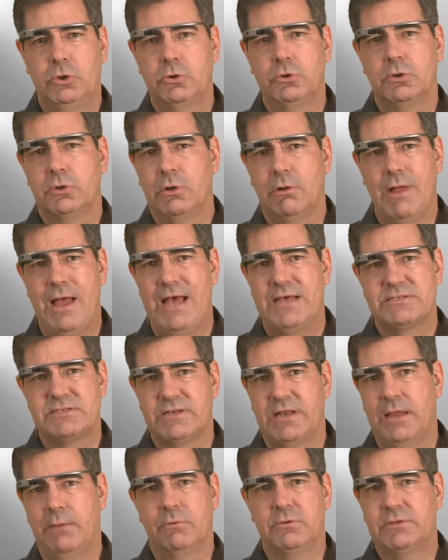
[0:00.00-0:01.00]
Google Glass
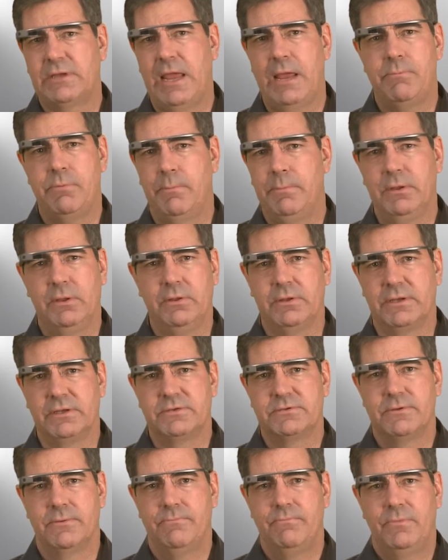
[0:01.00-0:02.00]
enabled
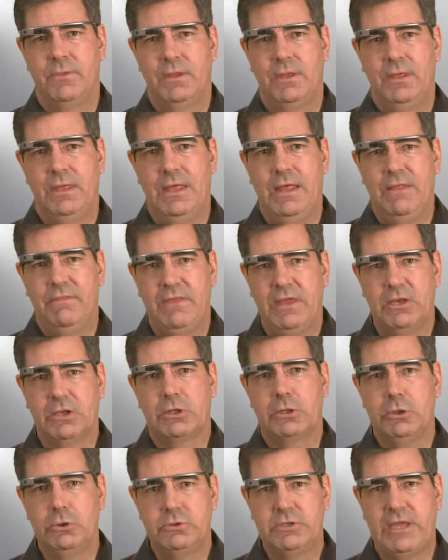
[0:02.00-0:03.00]
capabilities. They
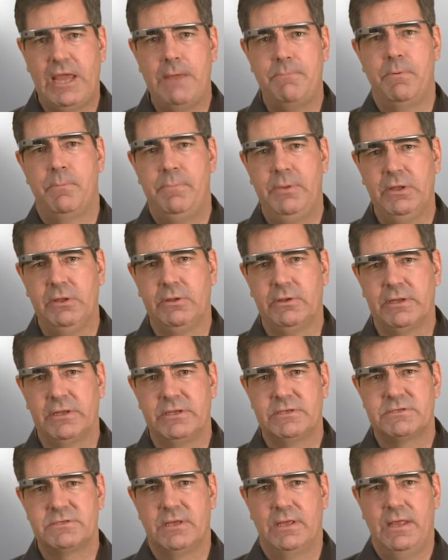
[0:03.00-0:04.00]
include
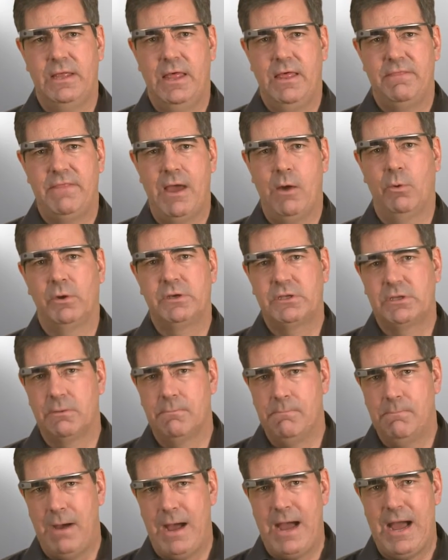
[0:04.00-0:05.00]
capabilities that when
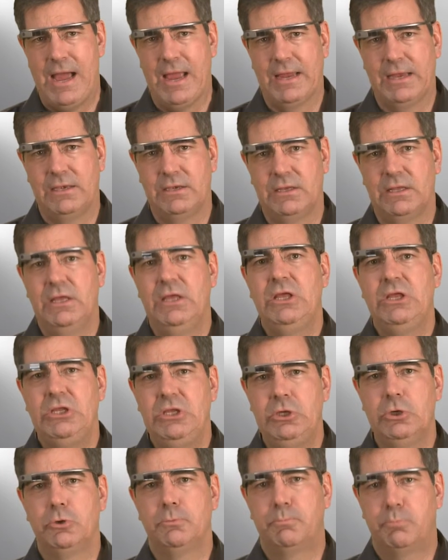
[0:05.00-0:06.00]
combined
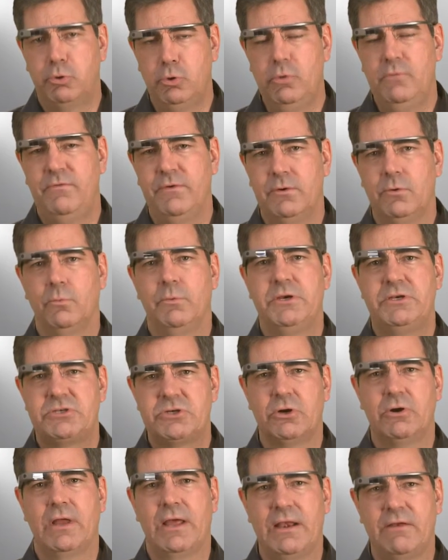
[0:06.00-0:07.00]
yield proven
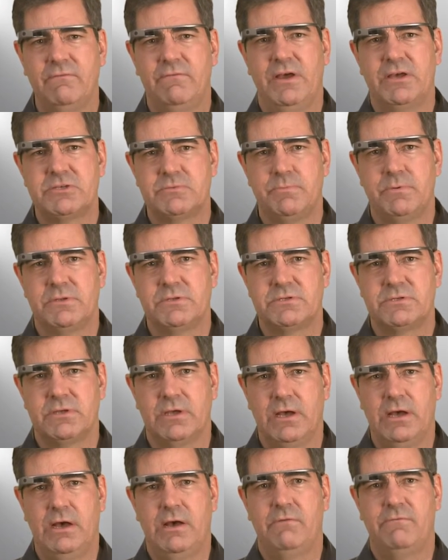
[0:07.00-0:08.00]
return on investments
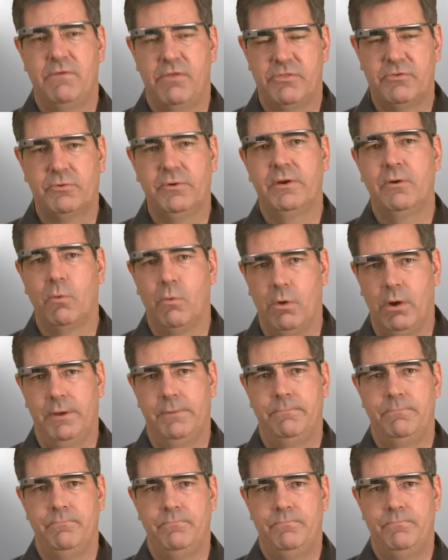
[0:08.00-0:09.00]
of three to one.